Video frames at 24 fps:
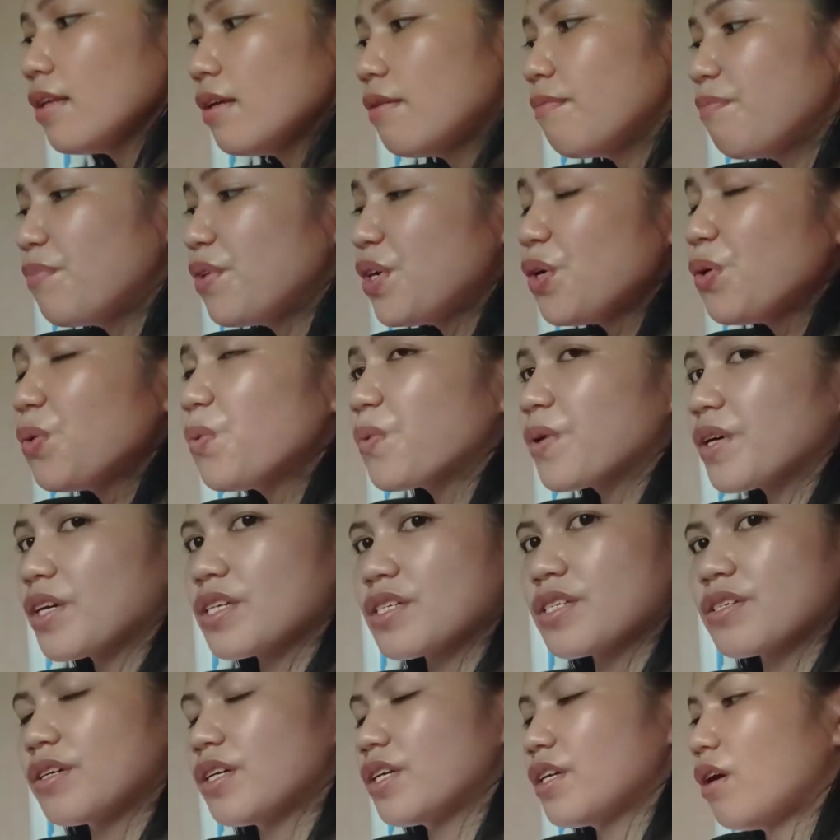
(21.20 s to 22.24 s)

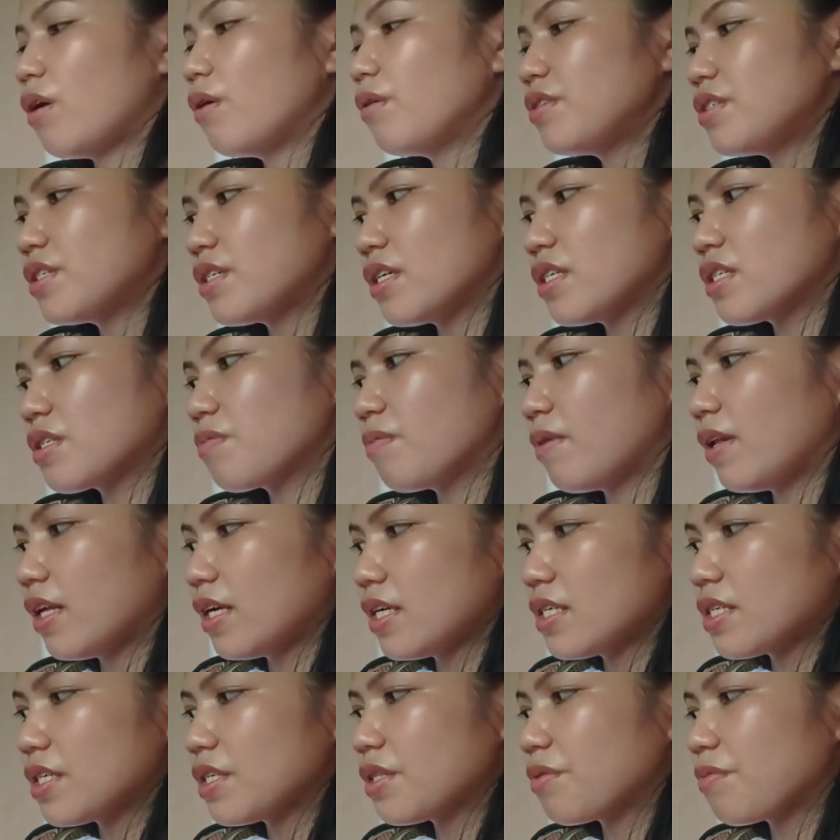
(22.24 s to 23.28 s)
viewers or the audience will
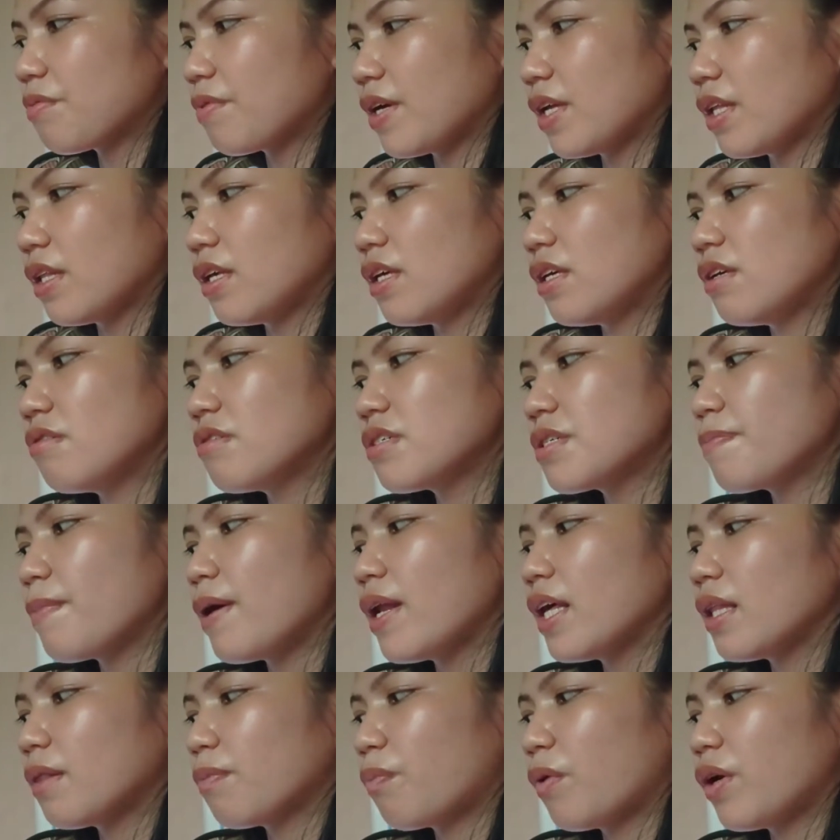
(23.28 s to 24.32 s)
easy to read. Use
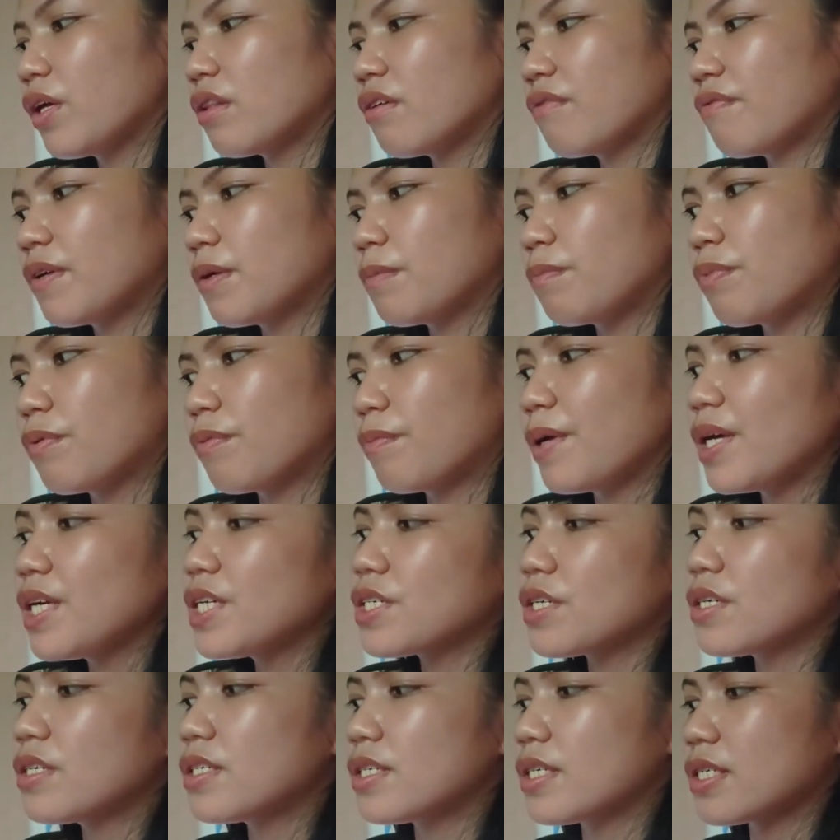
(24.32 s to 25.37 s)
bullet point of
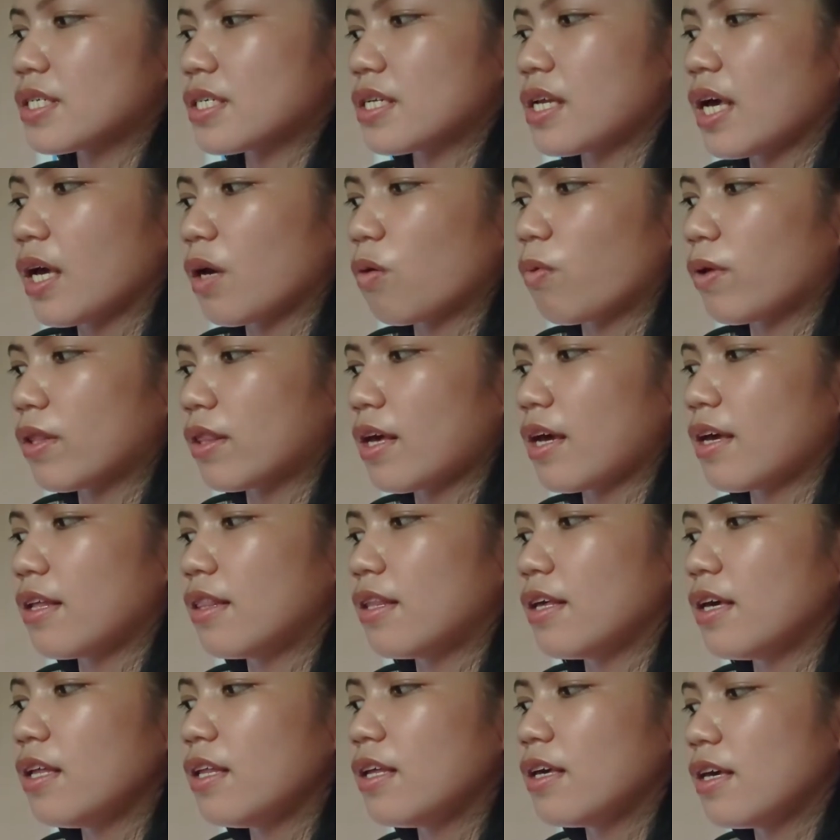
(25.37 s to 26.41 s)
information just like what I
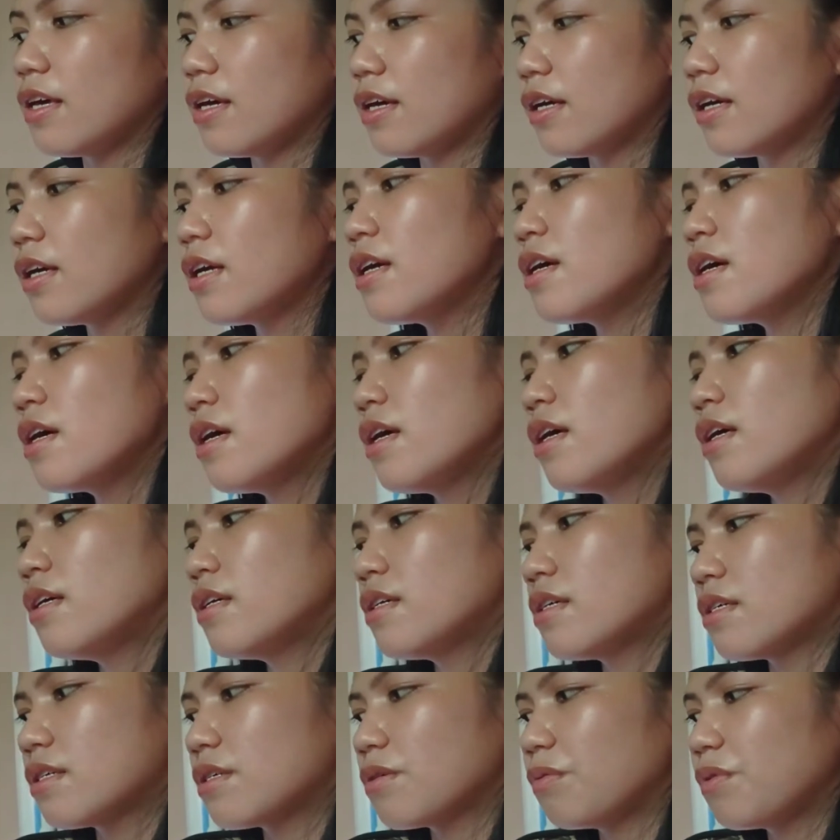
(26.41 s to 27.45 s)
did here.
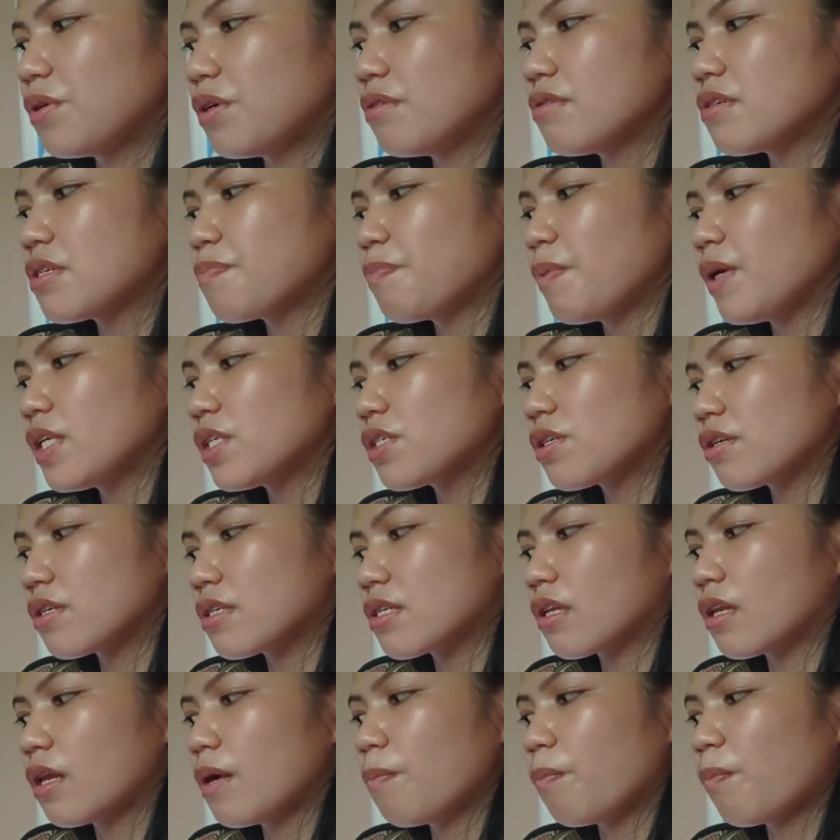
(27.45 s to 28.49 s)
So, use pictures,
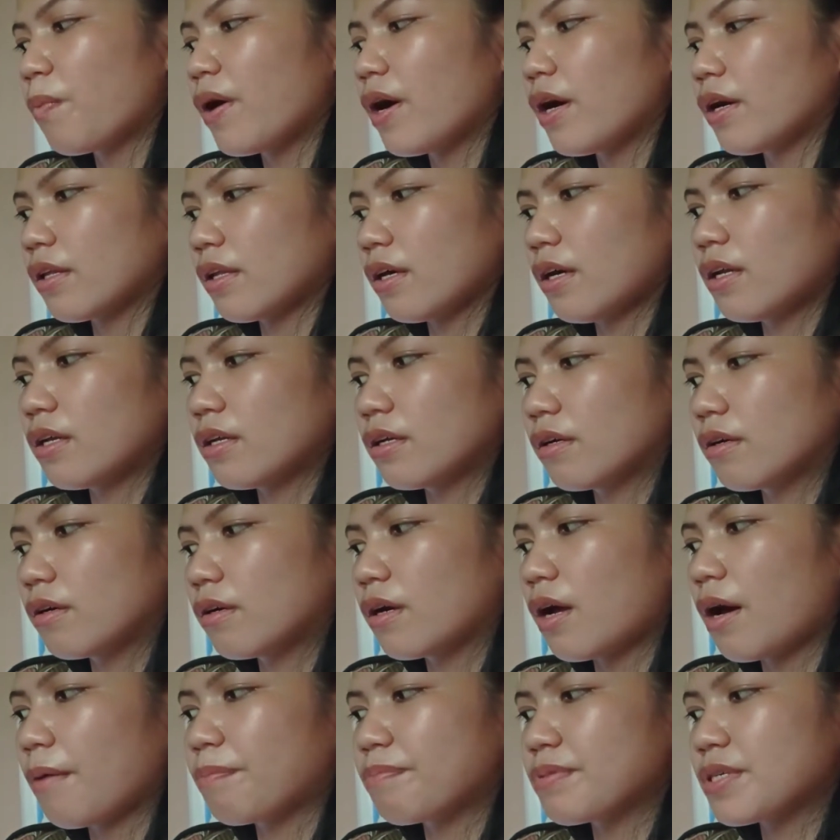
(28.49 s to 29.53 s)
clip art, and
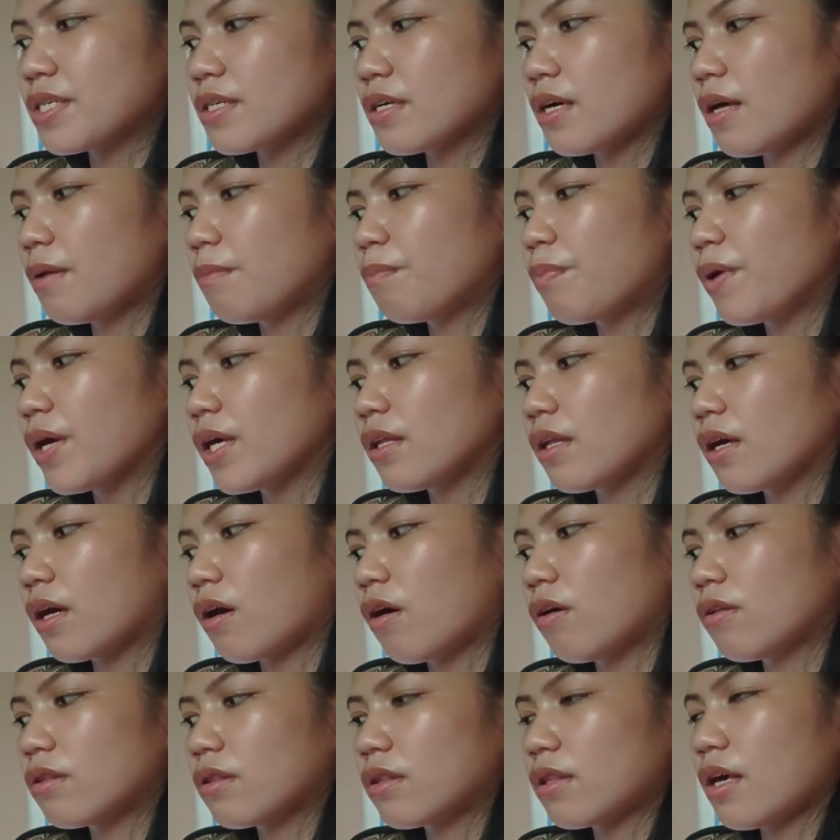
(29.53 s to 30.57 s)
graphs and break the
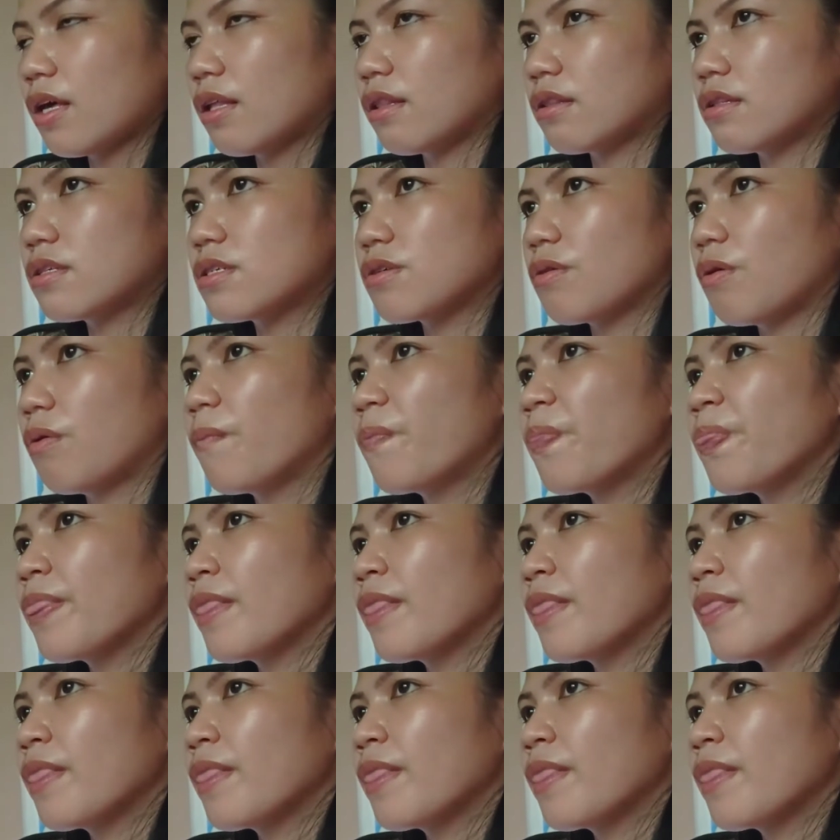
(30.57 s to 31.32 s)
content. So,